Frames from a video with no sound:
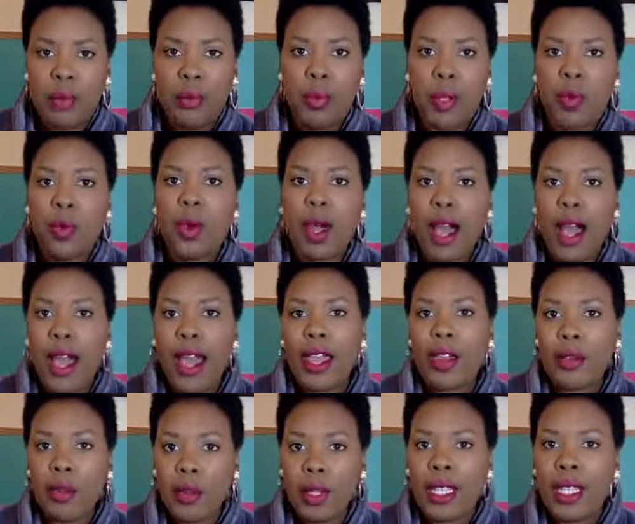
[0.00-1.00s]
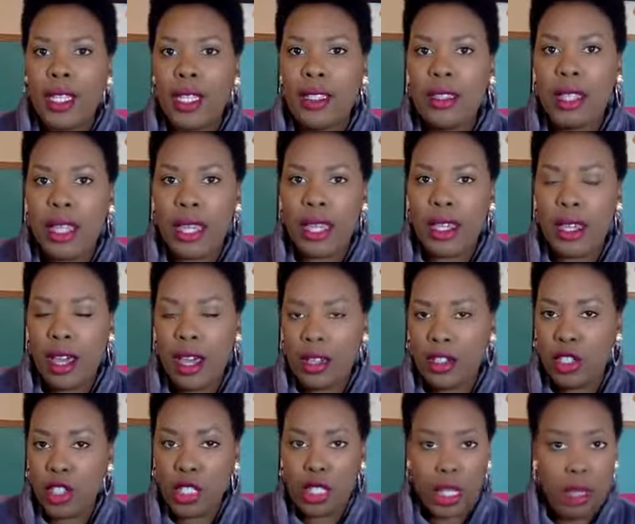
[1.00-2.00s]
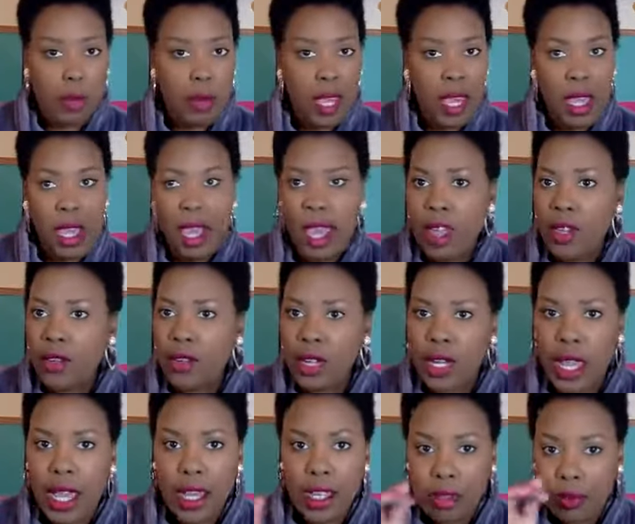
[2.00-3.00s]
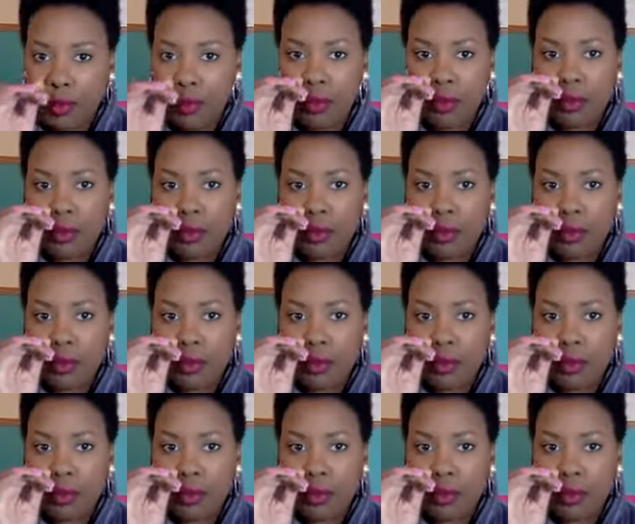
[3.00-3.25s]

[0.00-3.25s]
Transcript: but what I really like on just like my everyday